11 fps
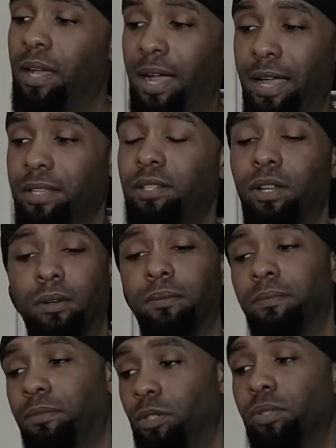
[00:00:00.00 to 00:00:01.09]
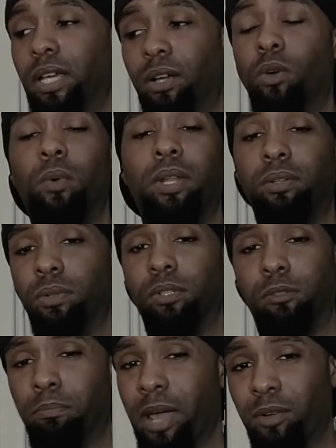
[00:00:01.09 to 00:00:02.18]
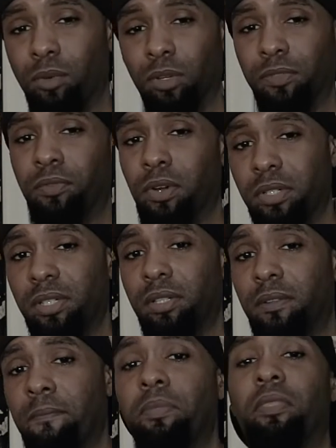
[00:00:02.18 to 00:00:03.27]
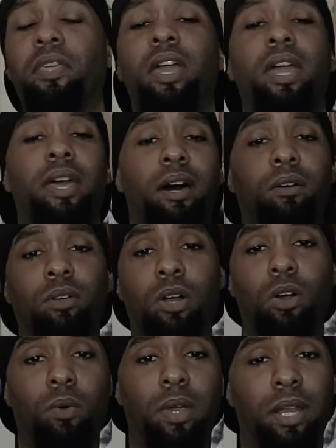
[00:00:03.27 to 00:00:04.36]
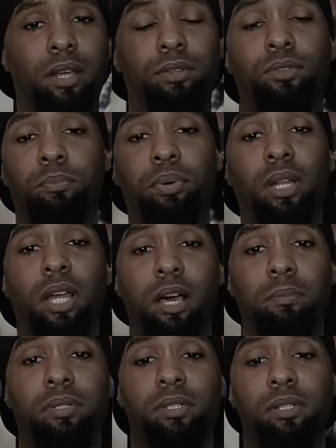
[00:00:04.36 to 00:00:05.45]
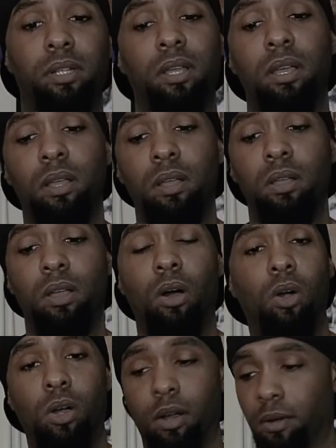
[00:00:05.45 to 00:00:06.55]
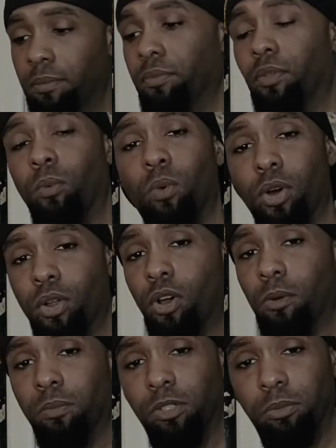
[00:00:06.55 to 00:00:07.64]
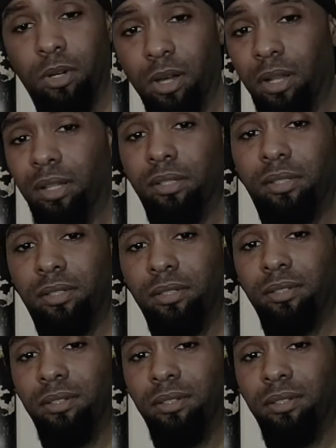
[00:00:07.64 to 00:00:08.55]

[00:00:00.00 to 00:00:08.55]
usually I'll go in and do those back rolls first. Then I'll go and I'll do the pull-ups or the one-arm, whatchamacallits.